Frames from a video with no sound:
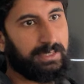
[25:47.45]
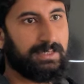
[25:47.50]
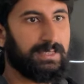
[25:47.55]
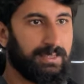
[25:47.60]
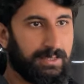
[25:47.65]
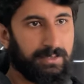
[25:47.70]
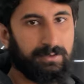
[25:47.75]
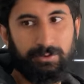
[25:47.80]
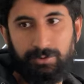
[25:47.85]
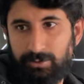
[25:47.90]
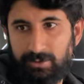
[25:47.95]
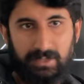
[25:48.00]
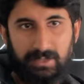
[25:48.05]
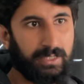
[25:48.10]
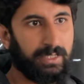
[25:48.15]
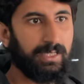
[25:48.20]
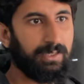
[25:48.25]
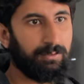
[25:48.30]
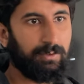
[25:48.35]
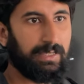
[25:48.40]
just use the
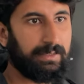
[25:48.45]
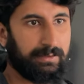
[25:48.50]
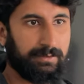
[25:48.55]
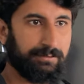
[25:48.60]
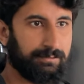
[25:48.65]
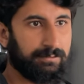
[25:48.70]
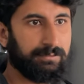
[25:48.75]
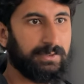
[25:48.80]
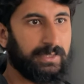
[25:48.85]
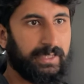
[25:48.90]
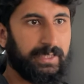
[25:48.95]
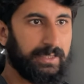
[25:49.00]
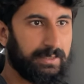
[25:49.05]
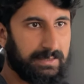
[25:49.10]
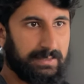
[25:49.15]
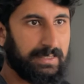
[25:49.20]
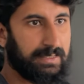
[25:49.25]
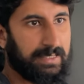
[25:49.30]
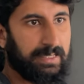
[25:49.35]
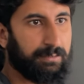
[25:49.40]
real one, right?
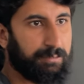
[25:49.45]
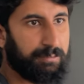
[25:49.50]
It's the same